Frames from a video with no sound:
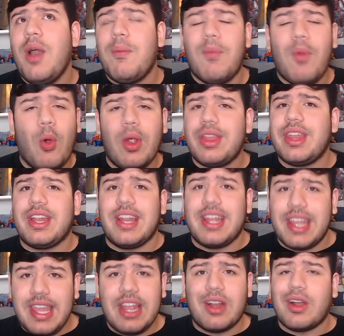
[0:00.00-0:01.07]
more than a
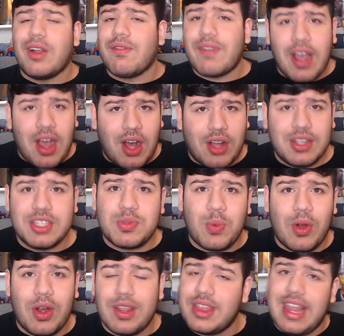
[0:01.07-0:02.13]
year of college
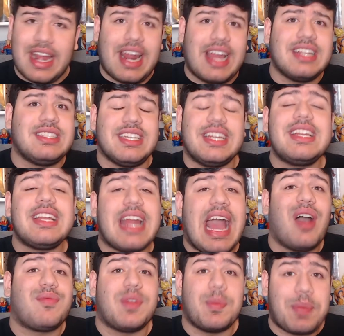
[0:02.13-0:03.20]
worth that I didn't
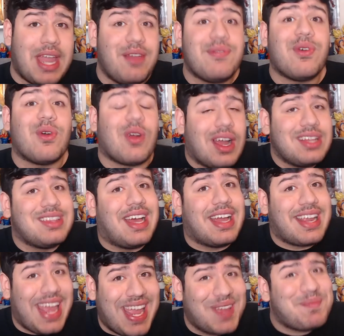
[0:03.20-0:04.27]
have to pay for,
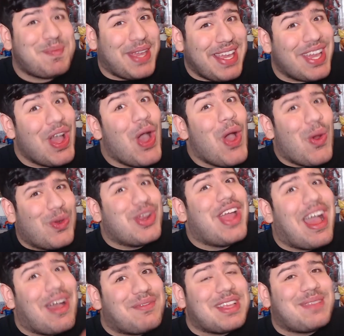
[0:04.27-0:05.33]
unlike AP, where you
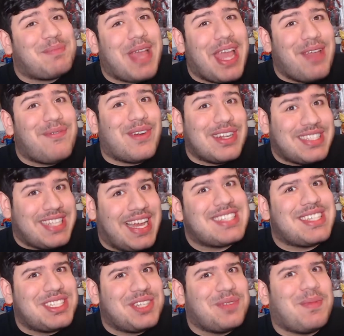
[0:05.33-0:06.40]
have to pay for a
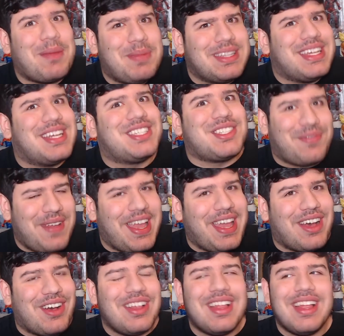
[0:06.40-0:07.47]
test that you might potentially
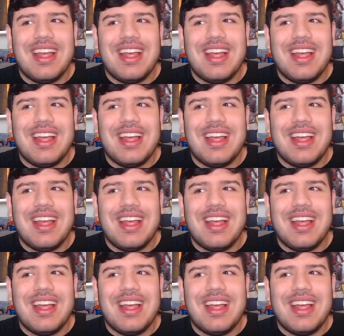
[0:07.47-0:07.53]
fail.